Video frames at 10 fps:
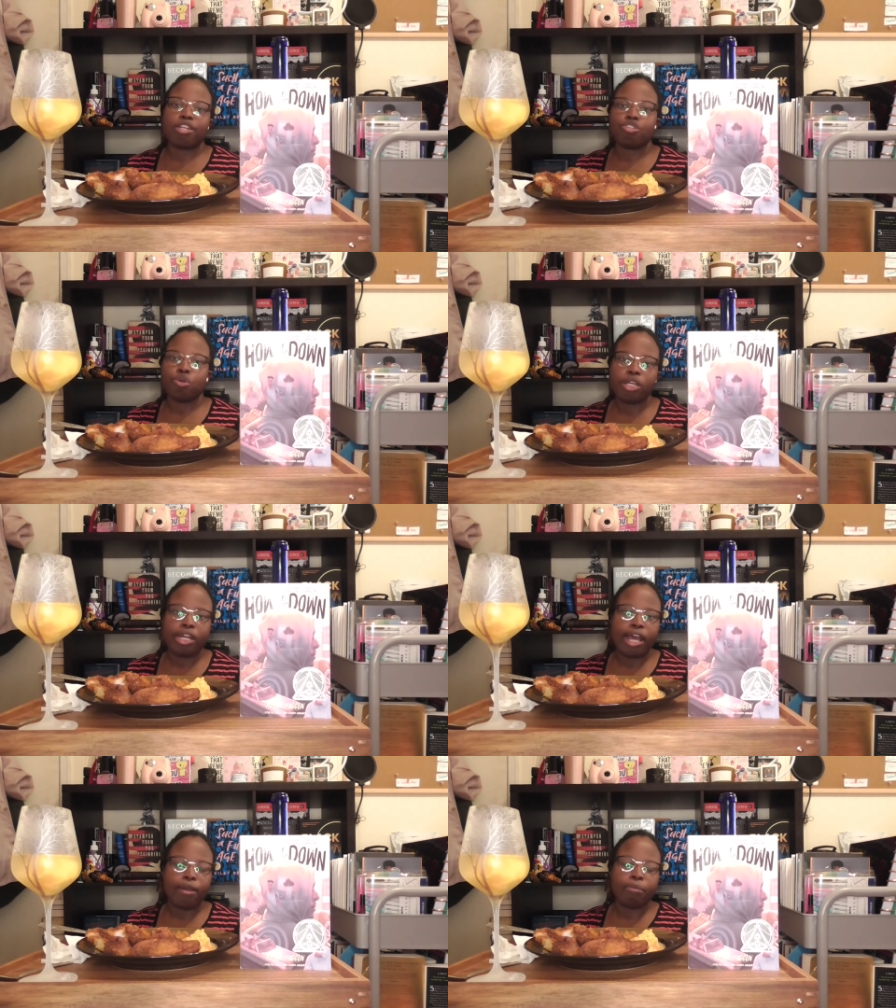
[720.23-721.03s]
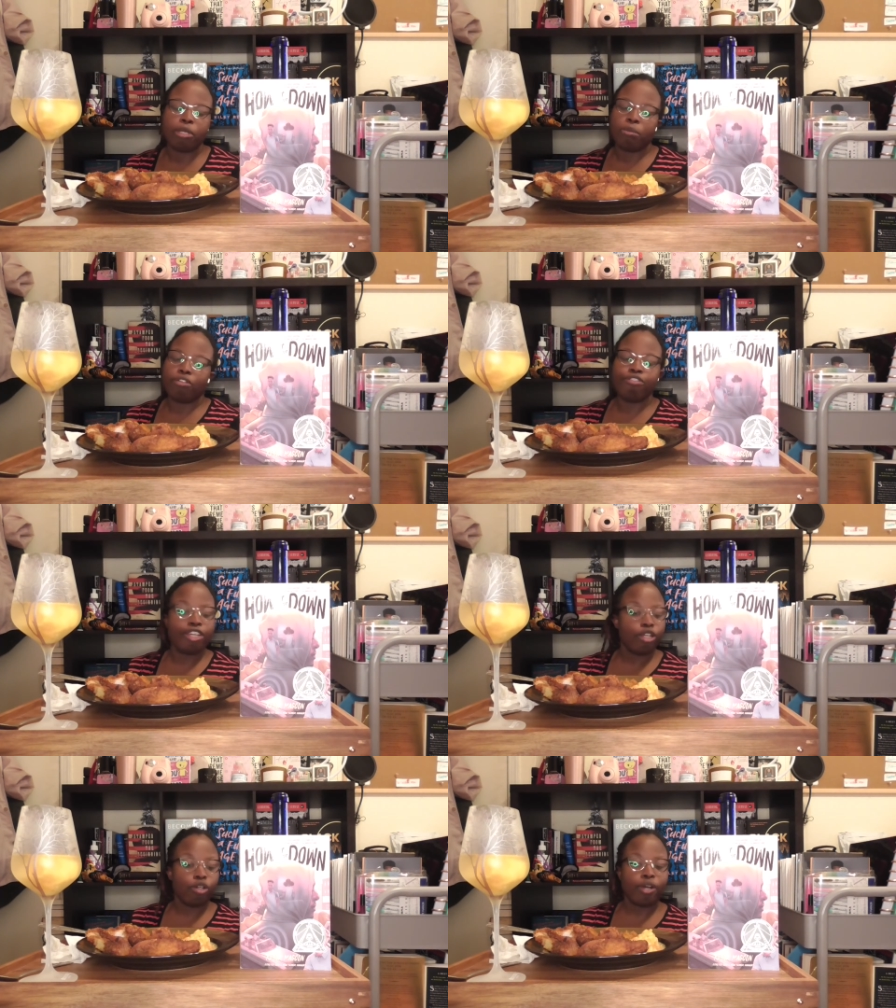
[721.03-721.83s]
I enjoyed how it made me
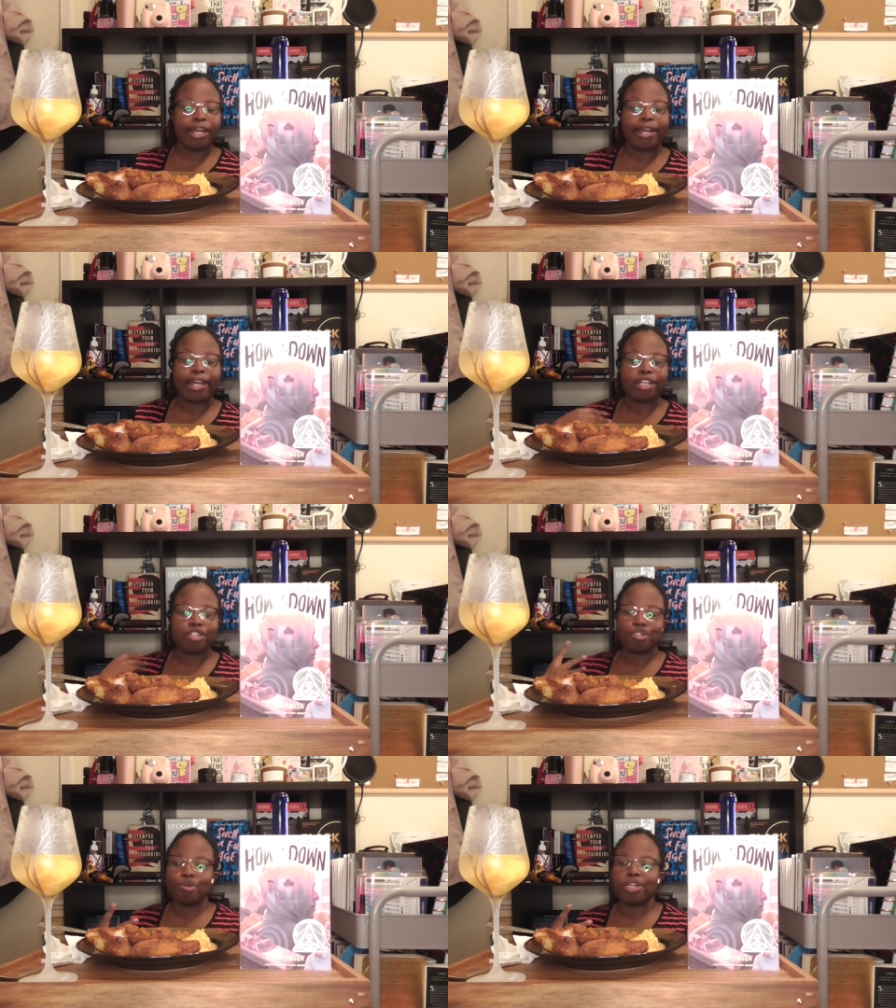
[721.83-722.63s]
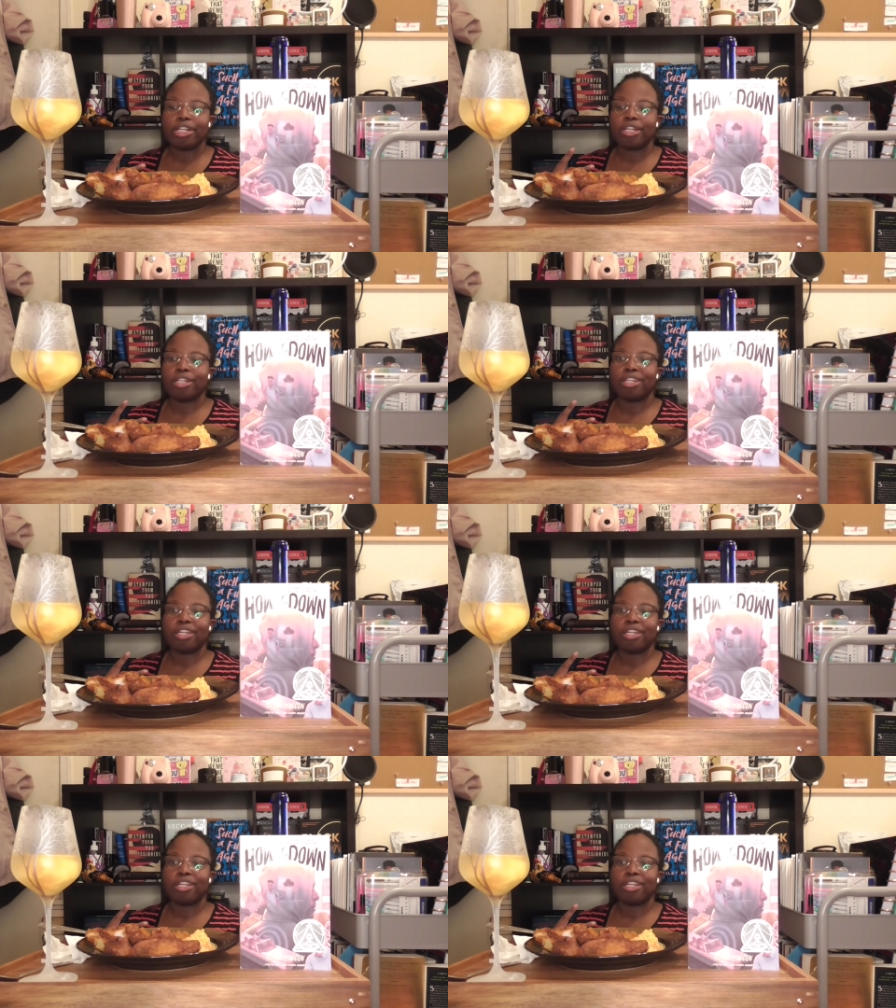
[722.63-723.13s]
feel and I enjoyed